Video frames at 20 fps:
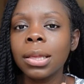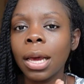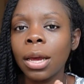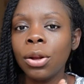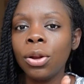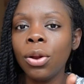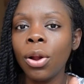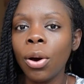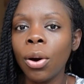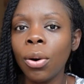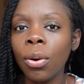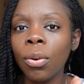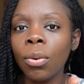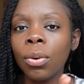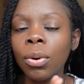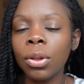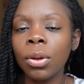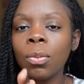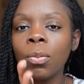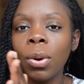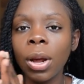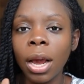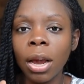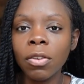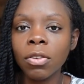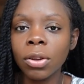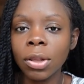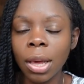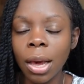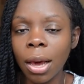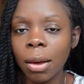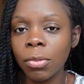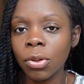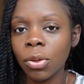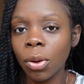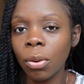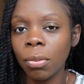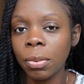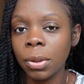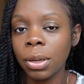i know whatever tab
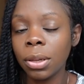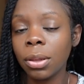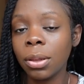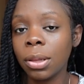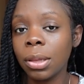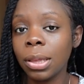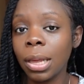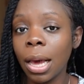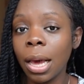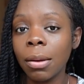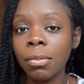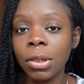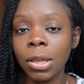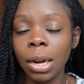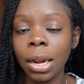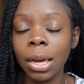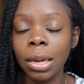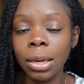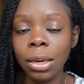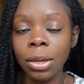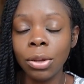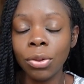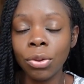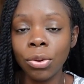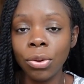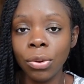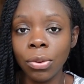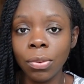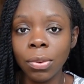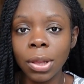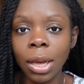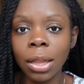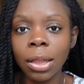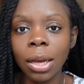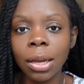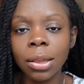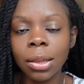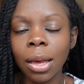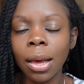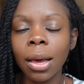is open is the tabs that i need to use at
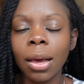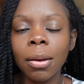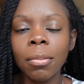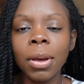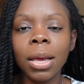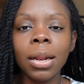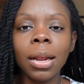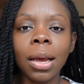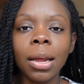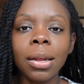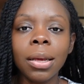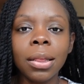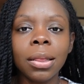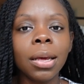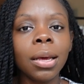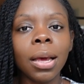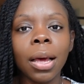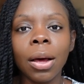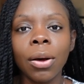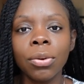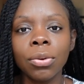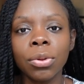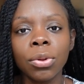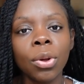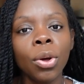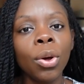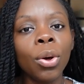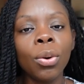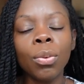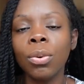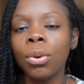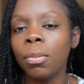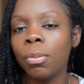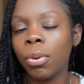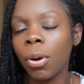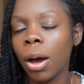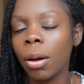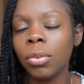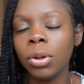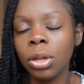that time and anything else will
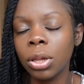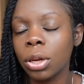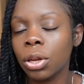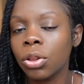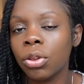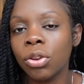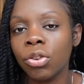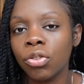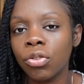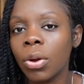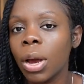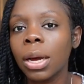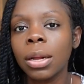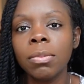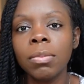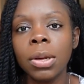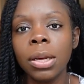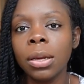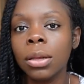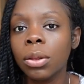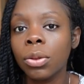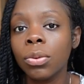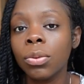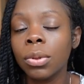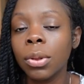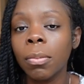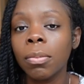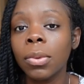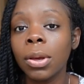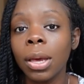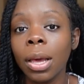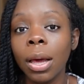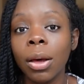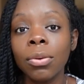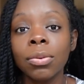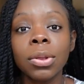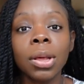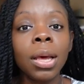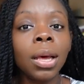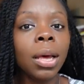probably just distract me into something
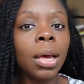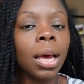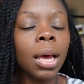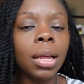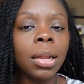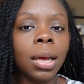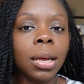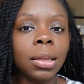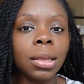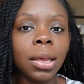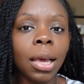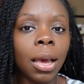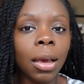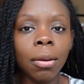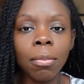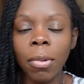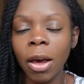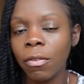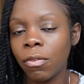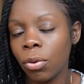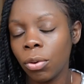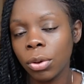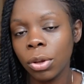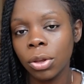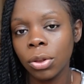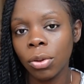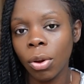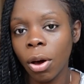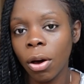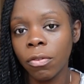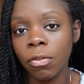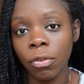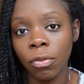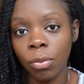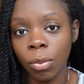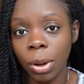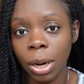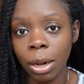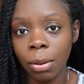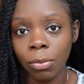else and then take my focus off
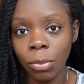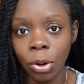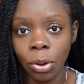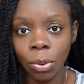of what i'm